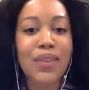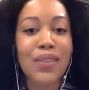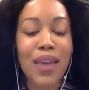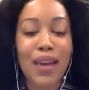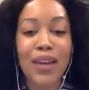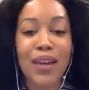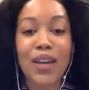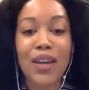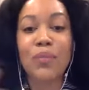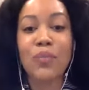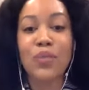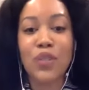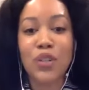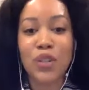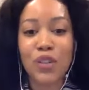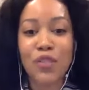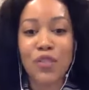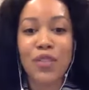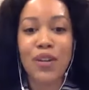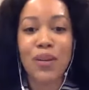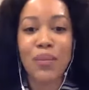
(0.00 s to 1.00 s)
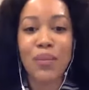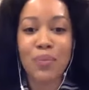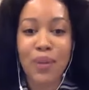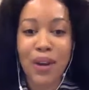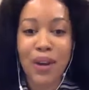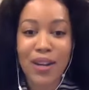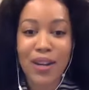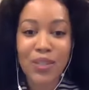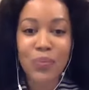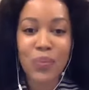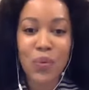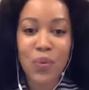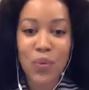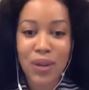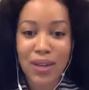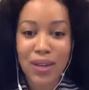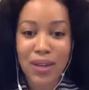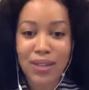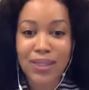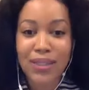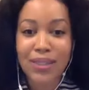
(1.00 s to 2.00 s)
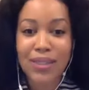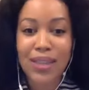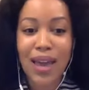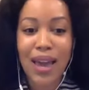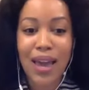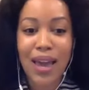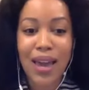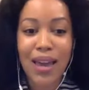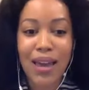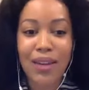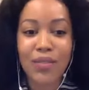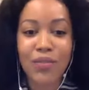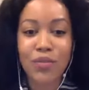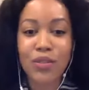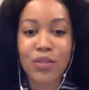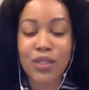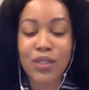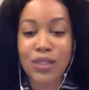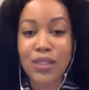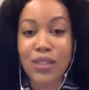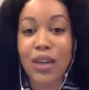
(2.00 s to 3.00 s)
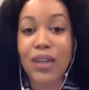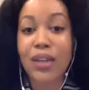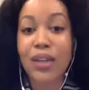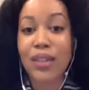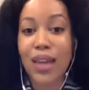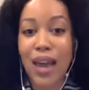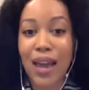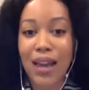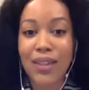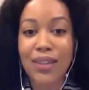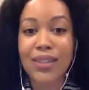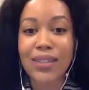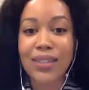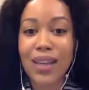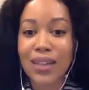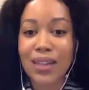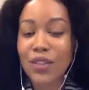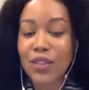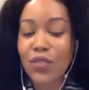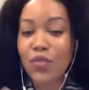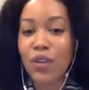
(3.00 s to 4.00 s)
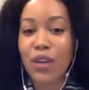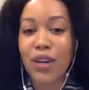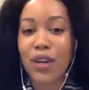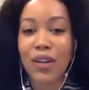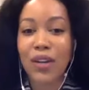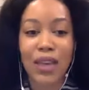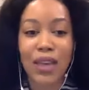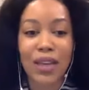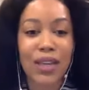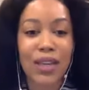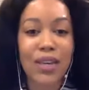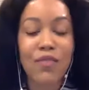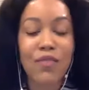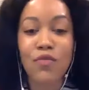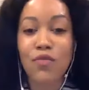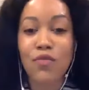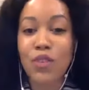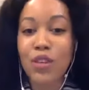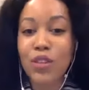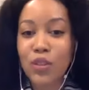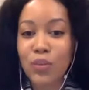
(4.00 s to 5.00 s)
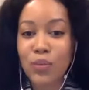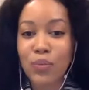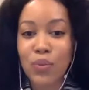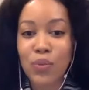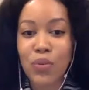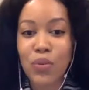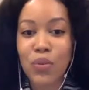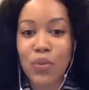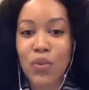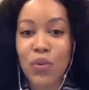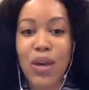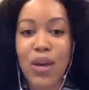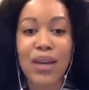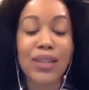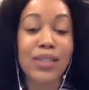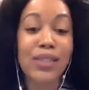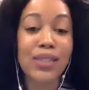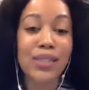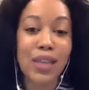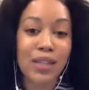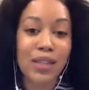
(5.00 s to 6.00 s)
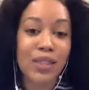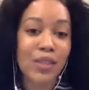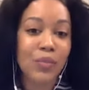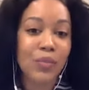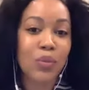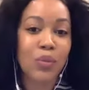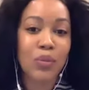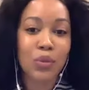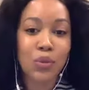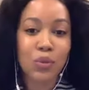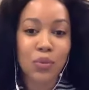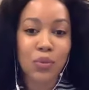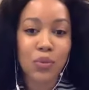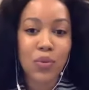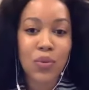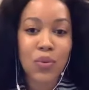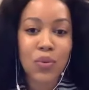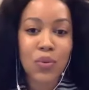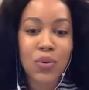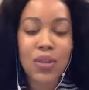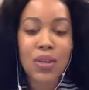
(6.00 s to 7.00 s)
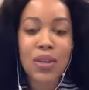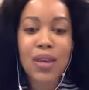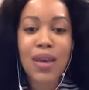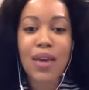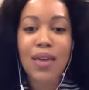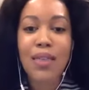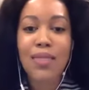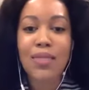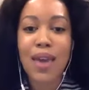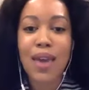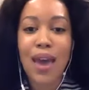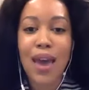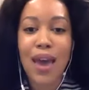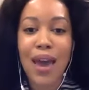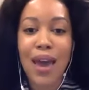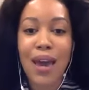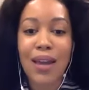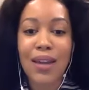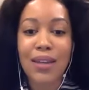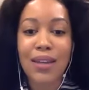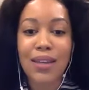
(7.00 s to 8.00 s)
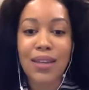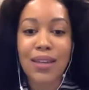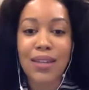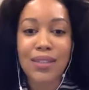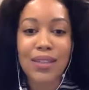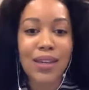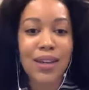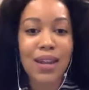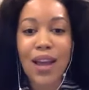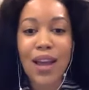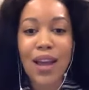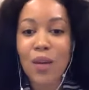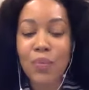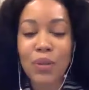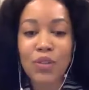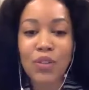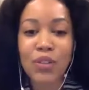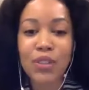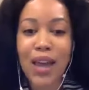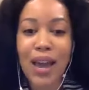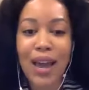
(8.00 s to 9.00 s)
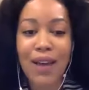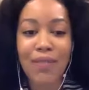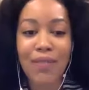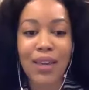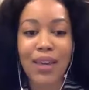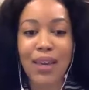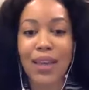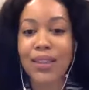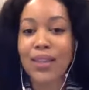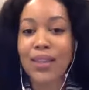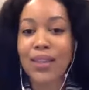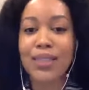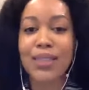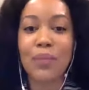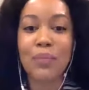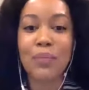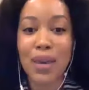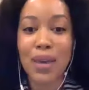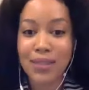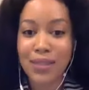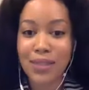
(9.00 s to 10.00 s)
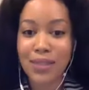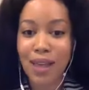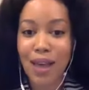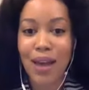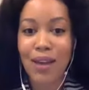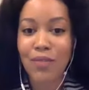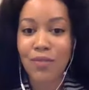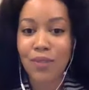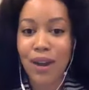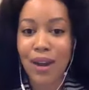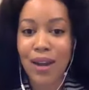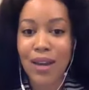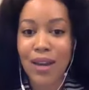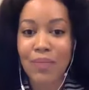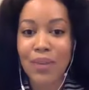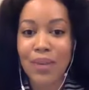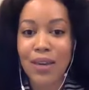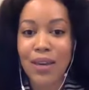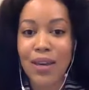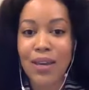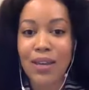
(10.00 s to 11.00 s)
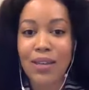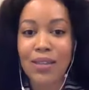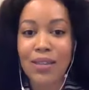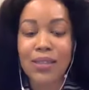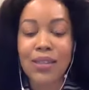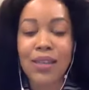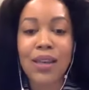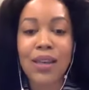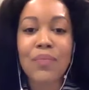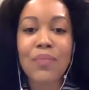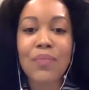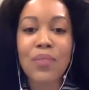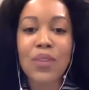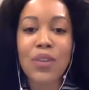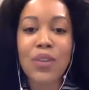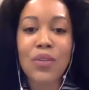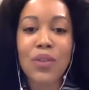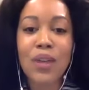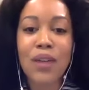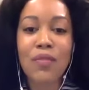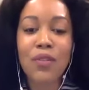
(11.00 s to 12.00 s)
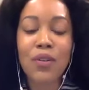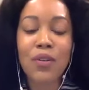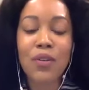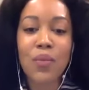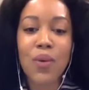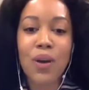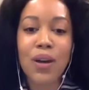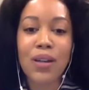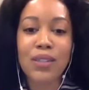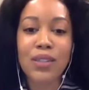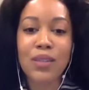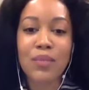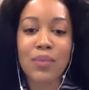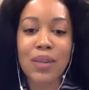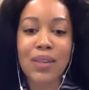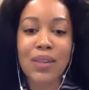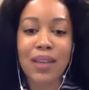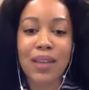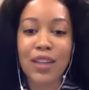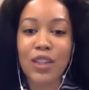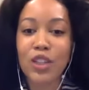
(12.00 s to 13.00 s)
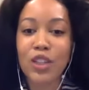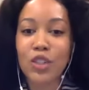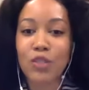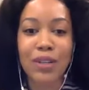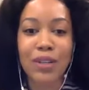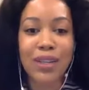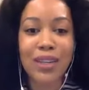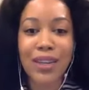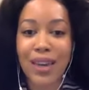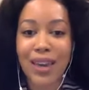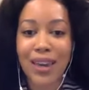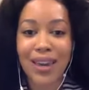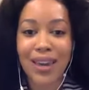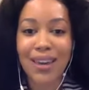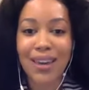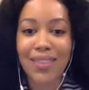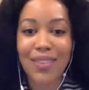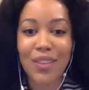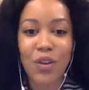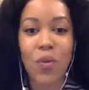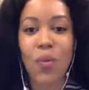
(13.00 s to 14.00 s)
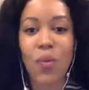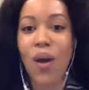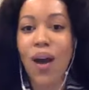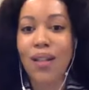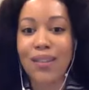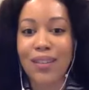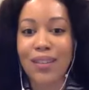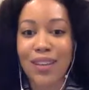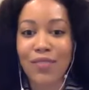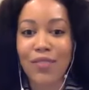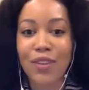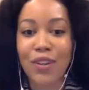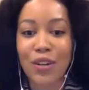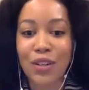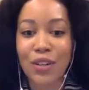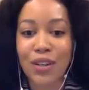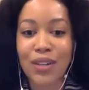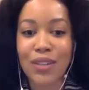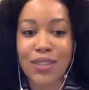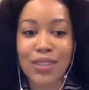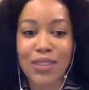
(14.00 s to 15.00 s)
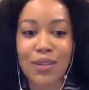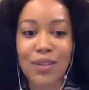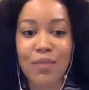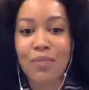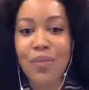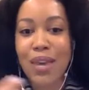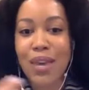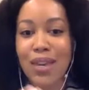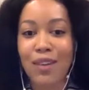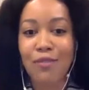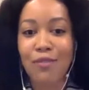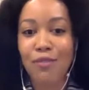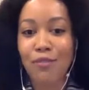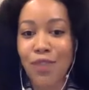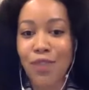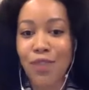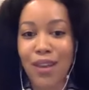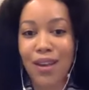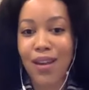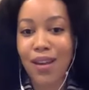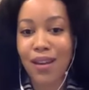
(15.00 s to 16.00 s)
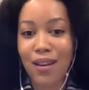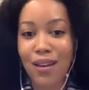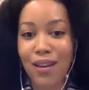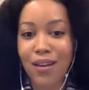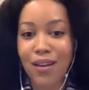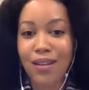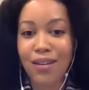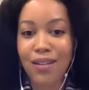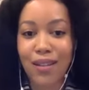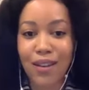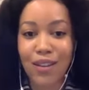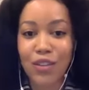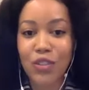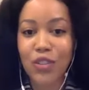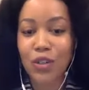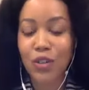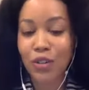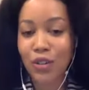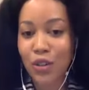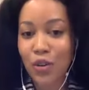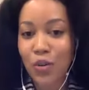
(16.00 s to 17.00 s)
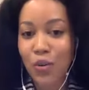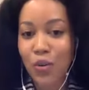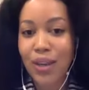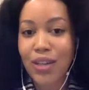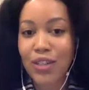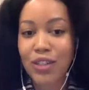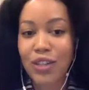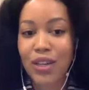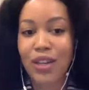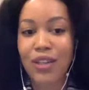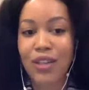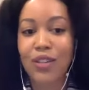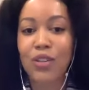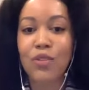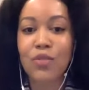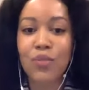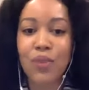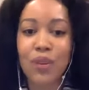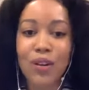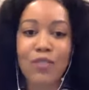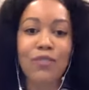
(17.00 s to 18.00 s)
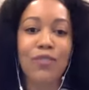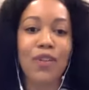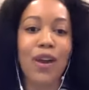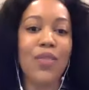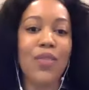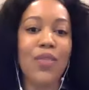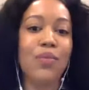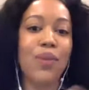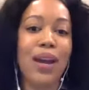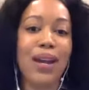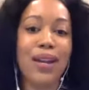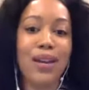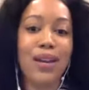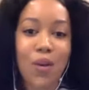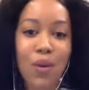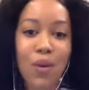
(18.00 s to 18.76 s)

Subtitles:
like observe their price points and study that, because that's a very like visible, accessible tool that is going to help you just have like at least a baseline, right? Because you never want to be like shrinking the quality of your goods to make it fit a certain equation. You want to find the right